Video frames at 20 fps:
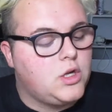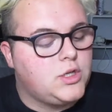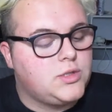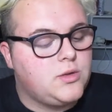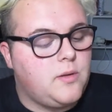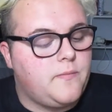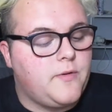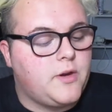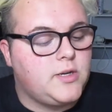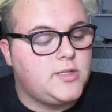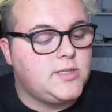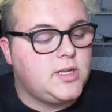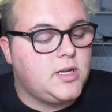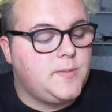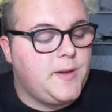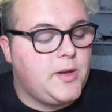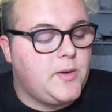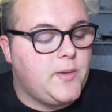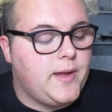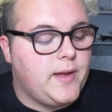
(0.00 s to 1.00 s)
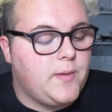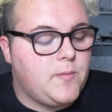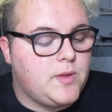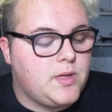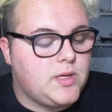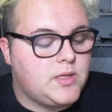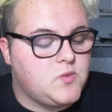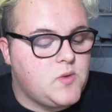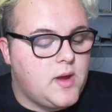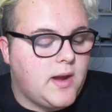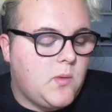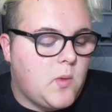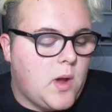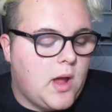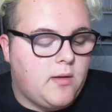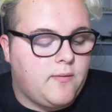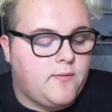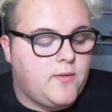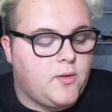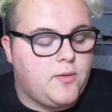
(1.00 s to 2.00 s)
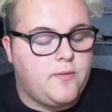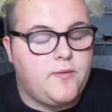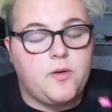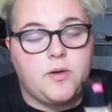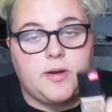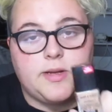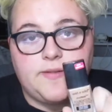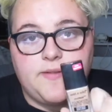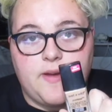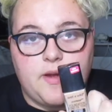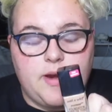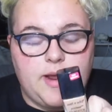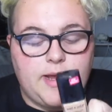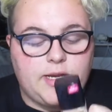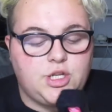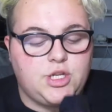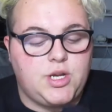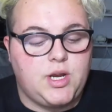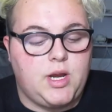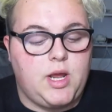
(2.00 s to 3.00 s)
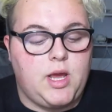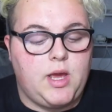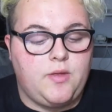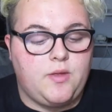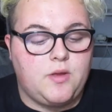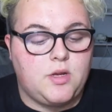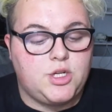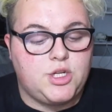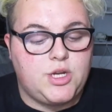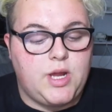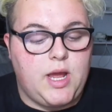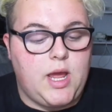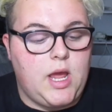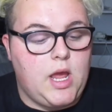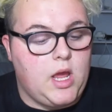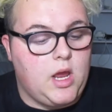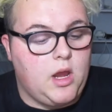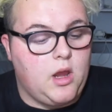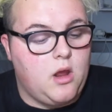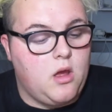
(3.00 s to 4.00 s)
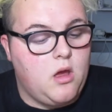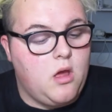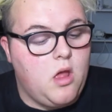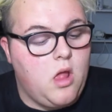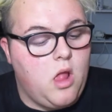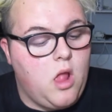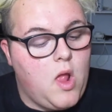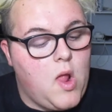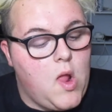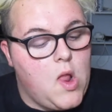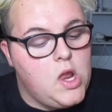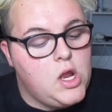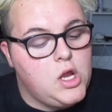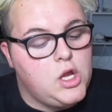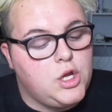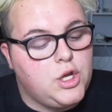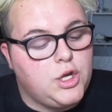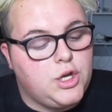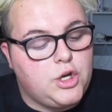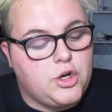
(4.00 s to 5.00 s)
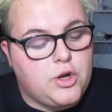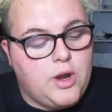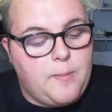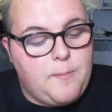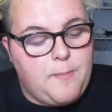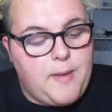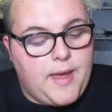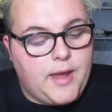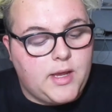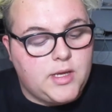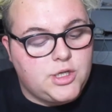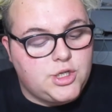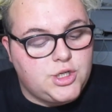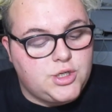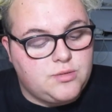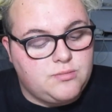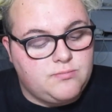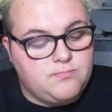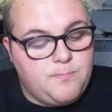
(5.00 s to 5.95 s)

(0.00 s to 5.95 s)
So I'm first going to be going in with this Wet n Wild Photo Focus Foundation in the shade Cream Beige.